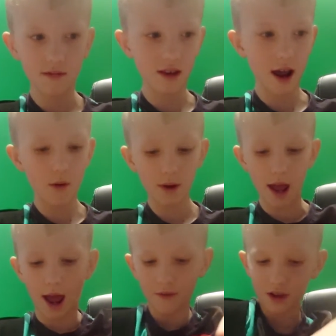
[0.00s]
Now we
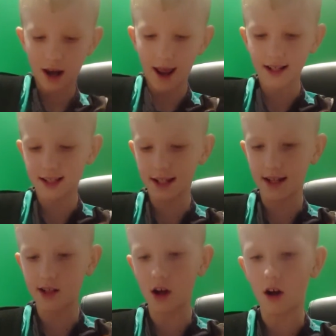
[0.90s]
have the next
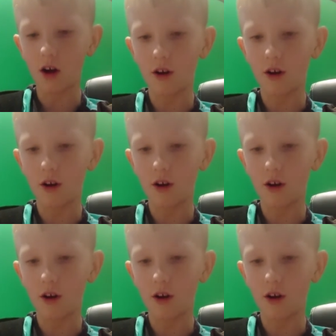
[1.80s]
Qatar.